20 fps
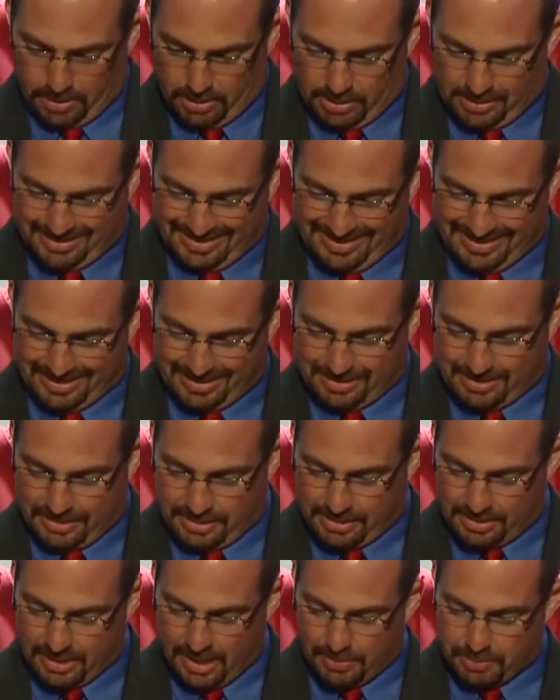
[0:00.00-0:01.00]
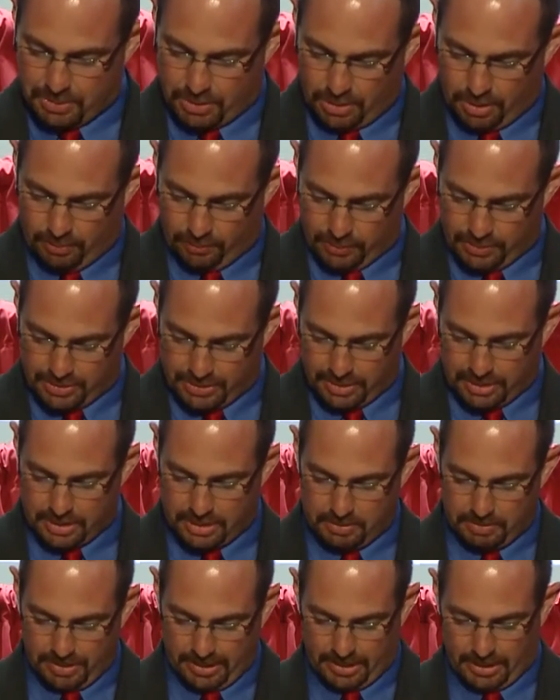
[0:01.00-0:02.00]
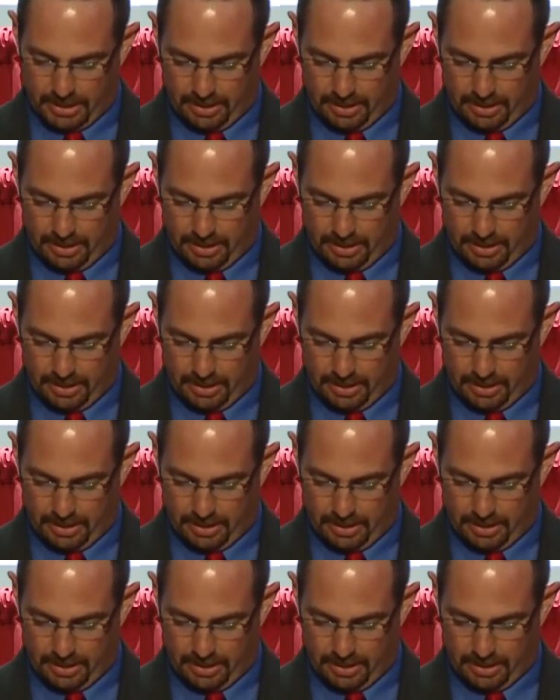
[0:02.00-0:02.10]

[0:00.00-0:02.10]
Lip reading: Since its inception, over 60 men